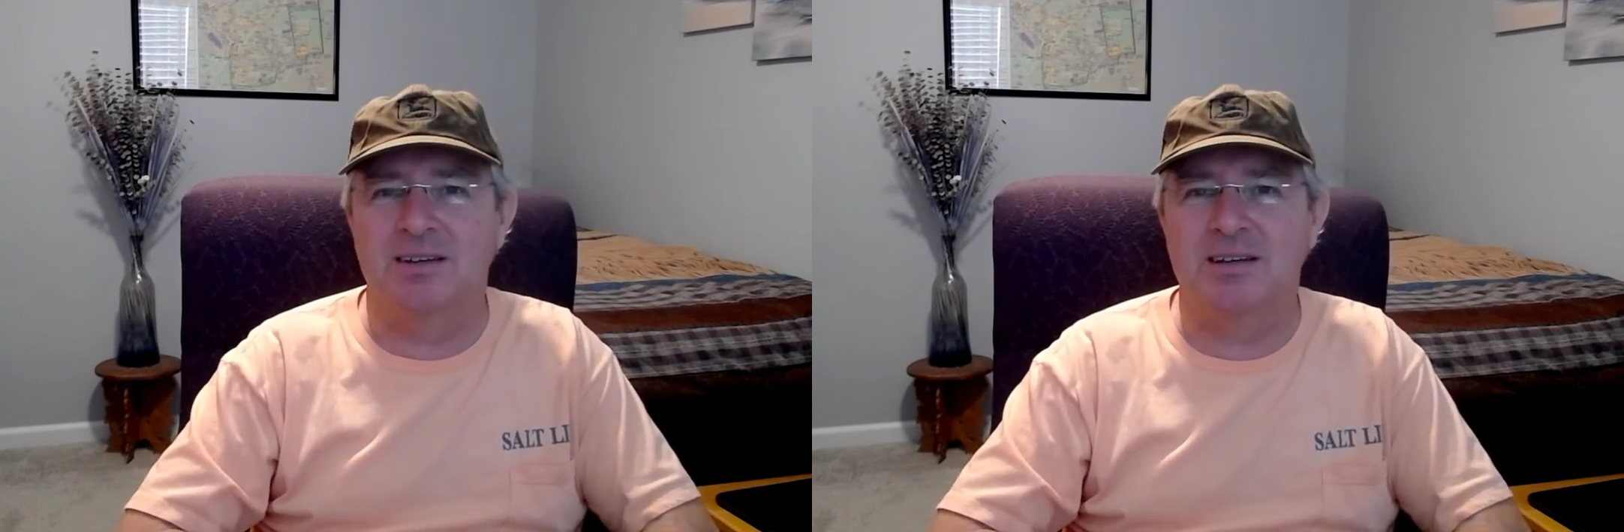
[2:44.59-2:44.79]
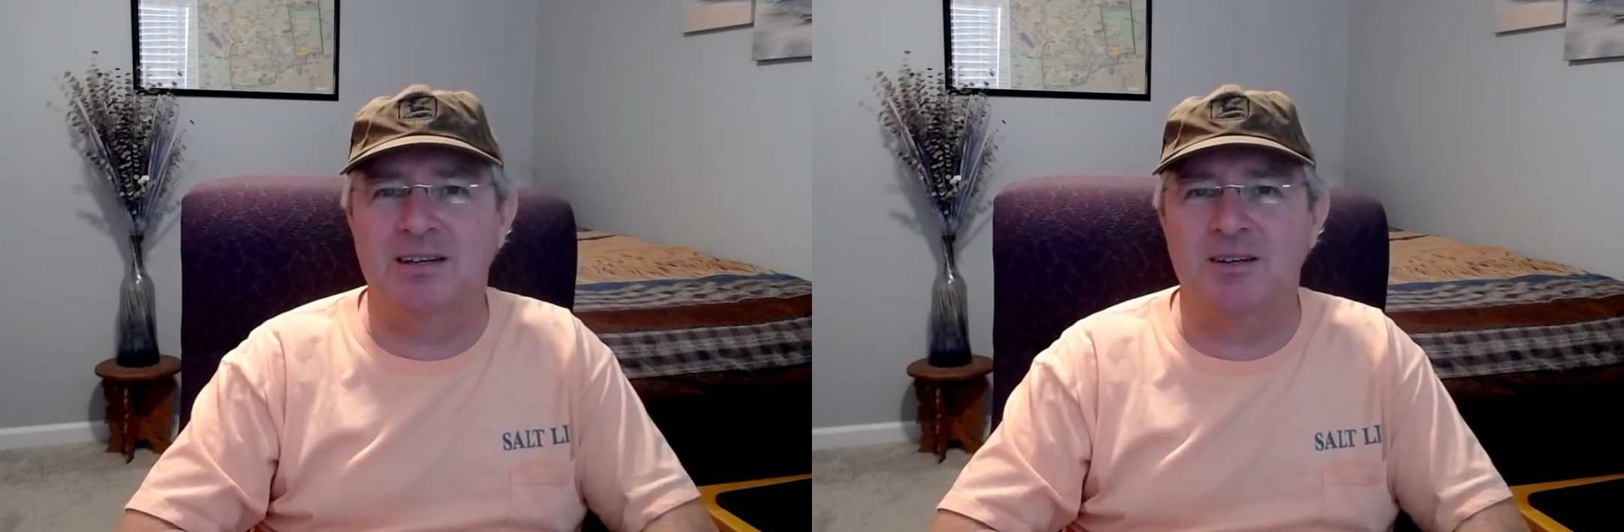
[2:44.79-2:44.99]

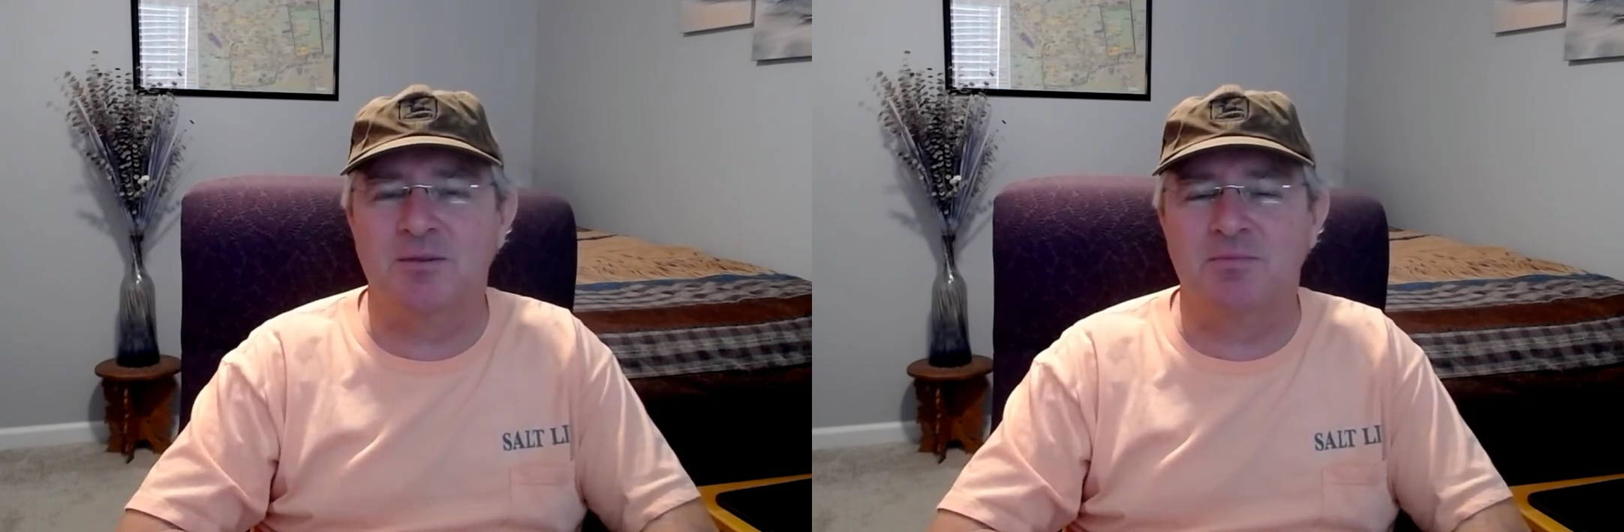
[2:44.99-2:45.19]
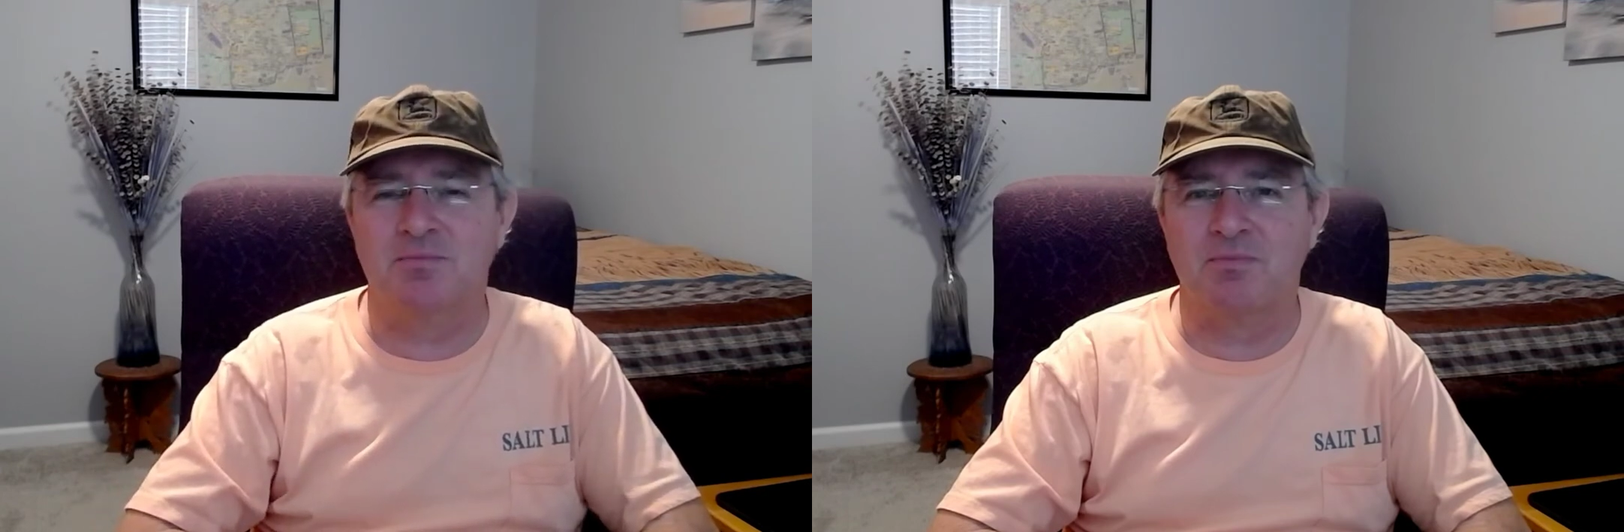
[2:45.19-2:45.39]

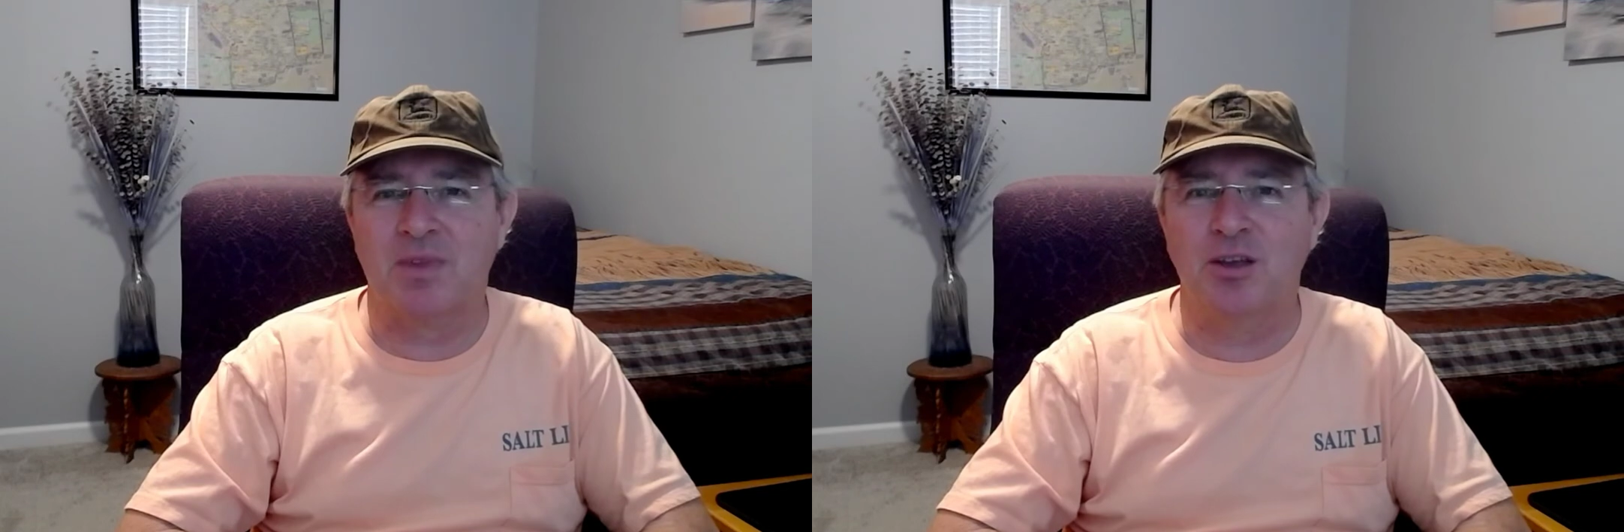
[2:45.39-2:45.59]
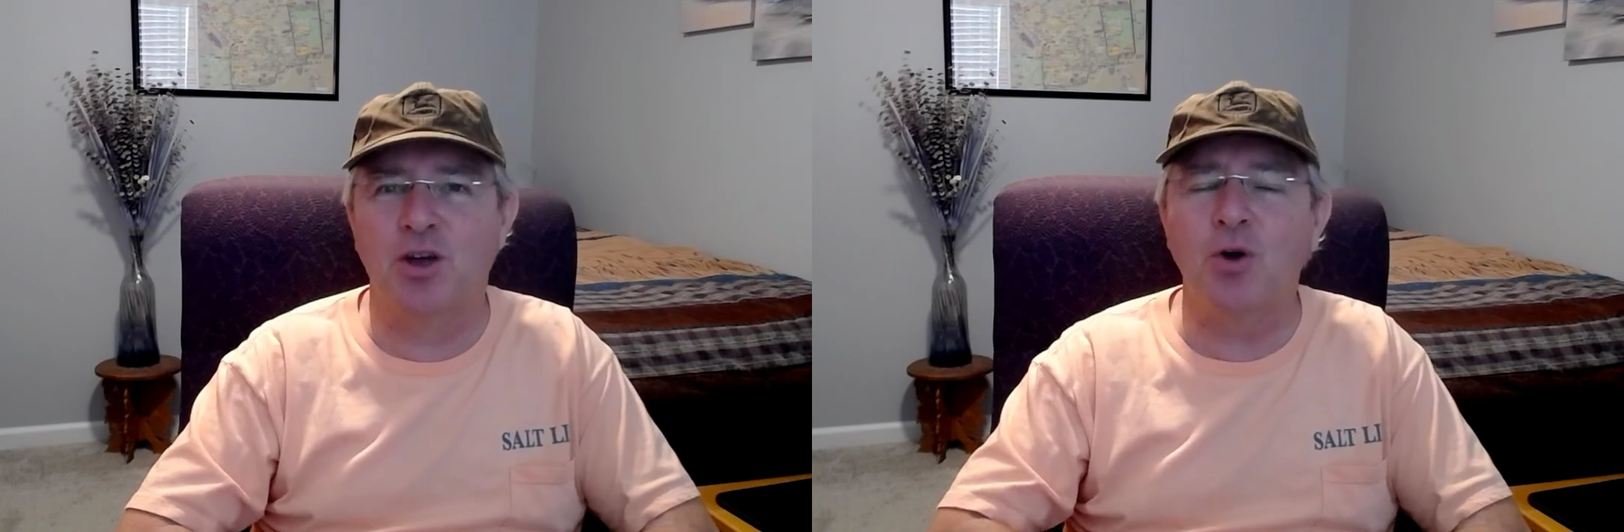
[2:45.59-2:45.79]
um,
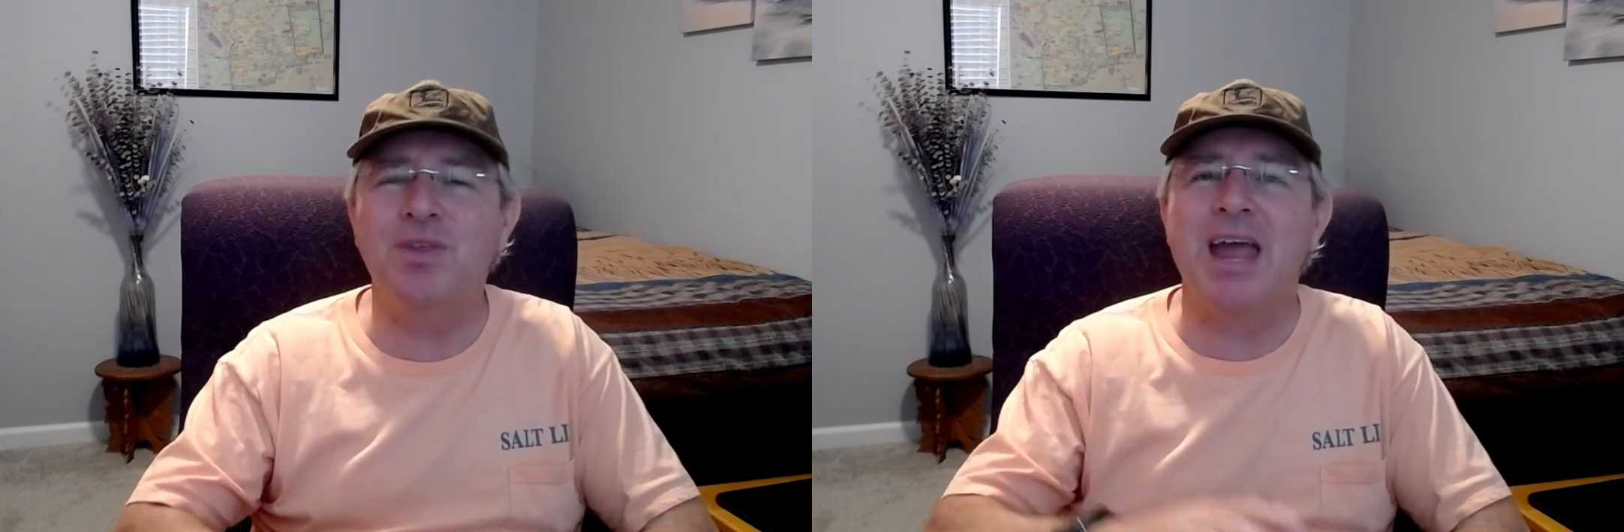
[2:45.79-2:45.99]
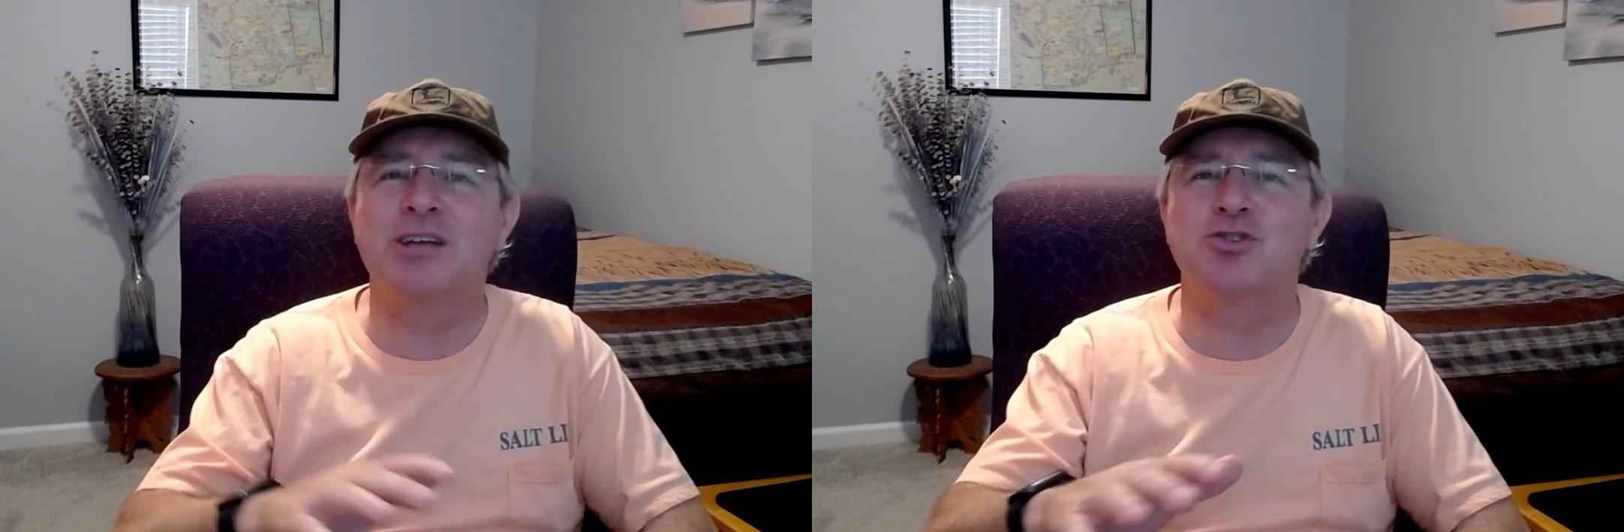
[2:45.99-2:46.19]
go
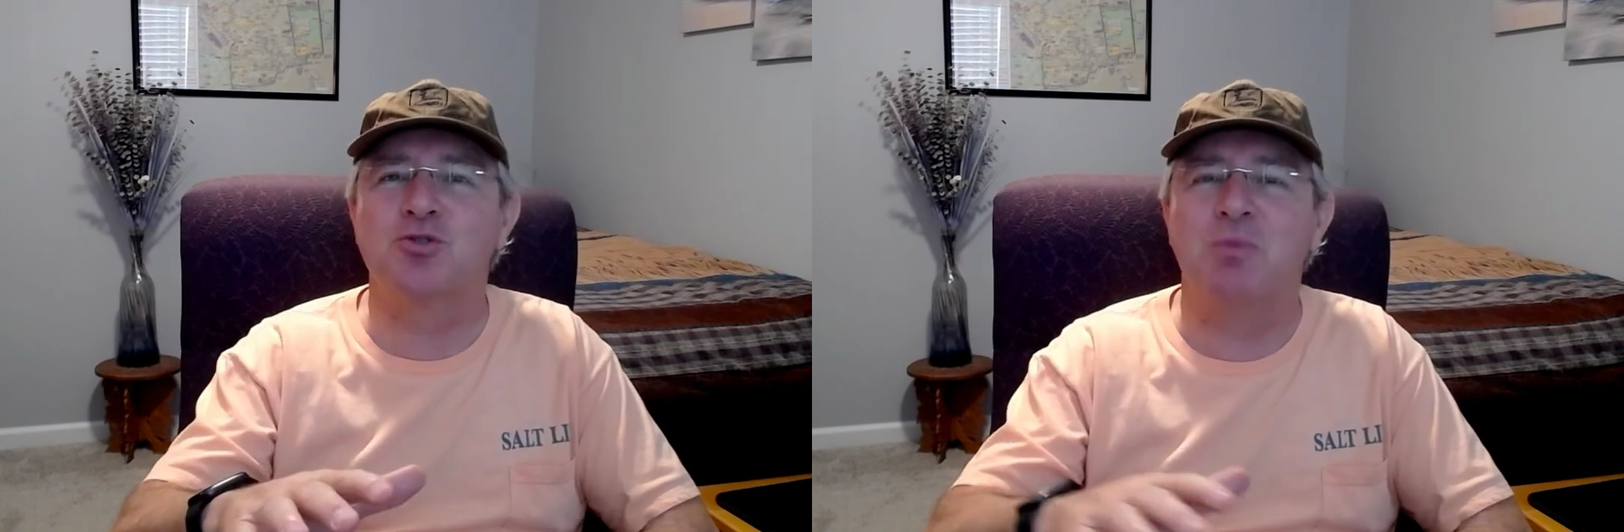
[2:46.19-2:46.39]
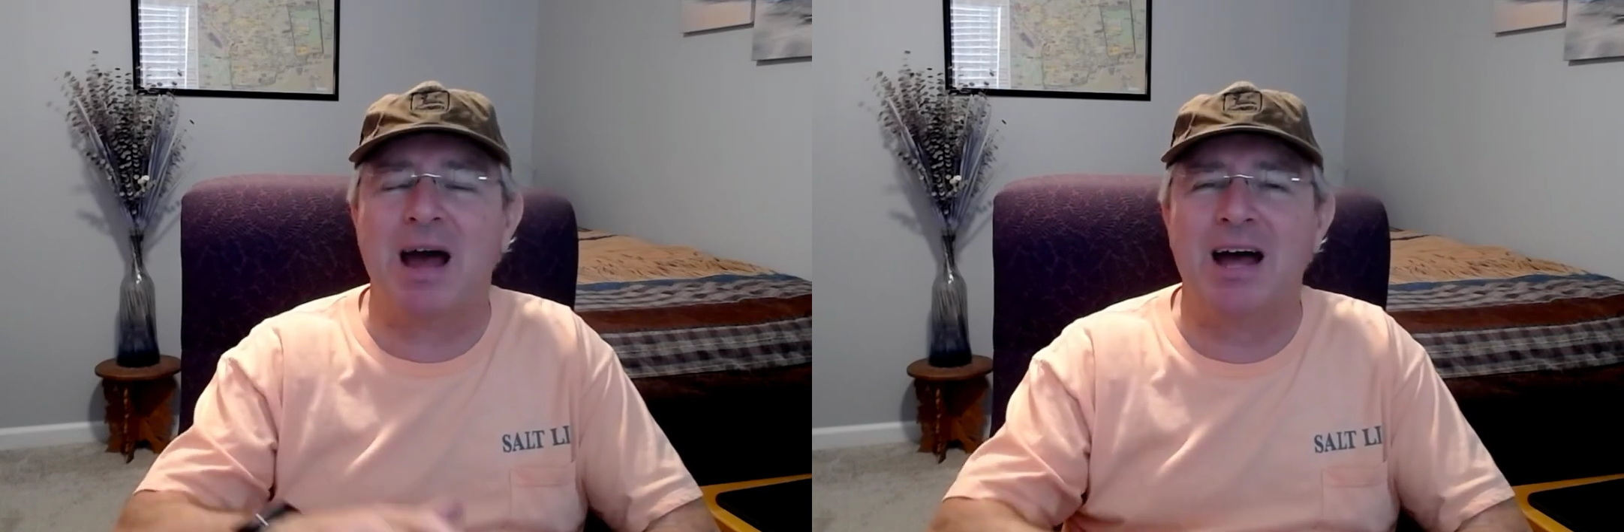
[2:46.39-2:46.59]
the extra
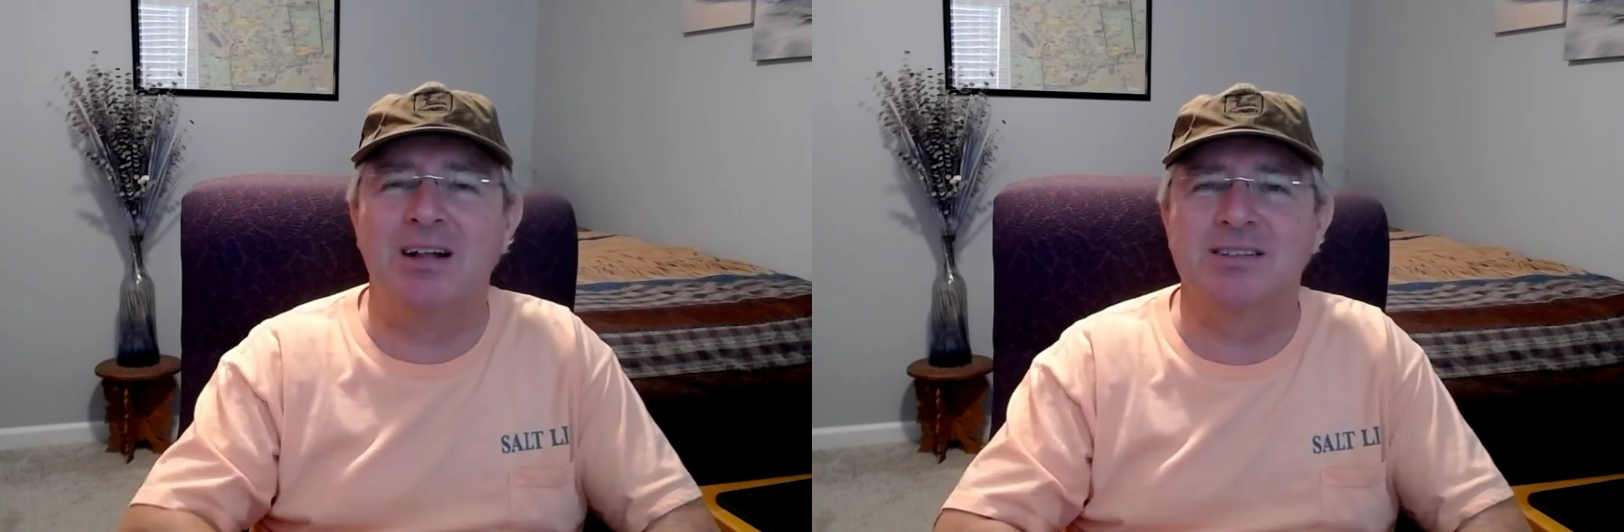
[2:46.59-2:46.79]
mile